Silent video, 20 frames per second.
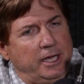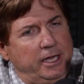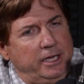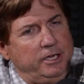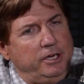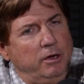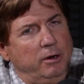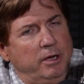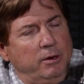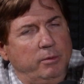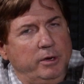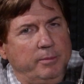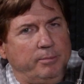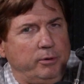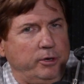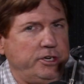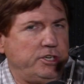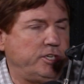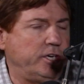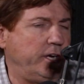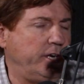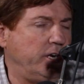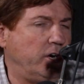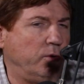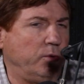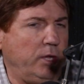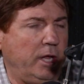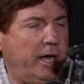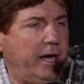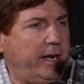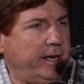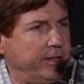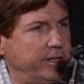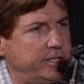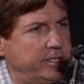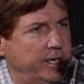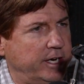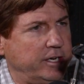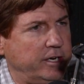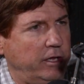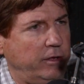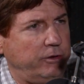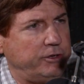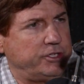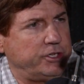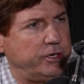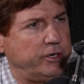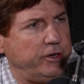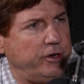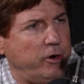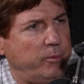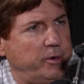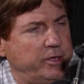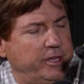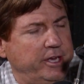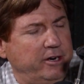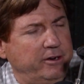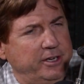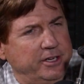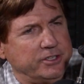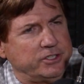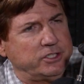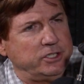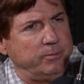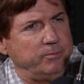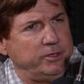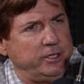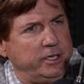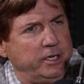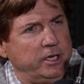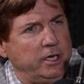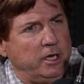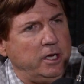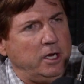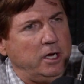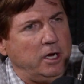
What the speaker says: And we appreciate online and the technology and all, but there is something